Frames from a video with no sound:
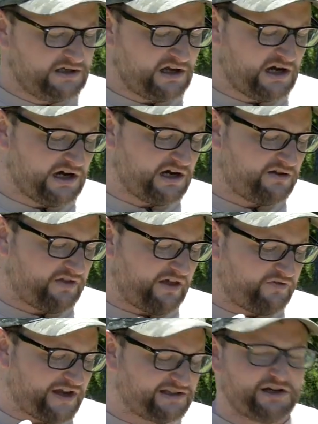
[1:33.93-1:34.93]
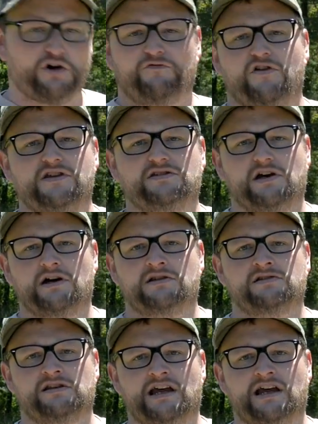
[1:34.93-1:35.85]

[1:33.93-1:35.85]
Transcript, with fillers: Uh, that they sell for these guns.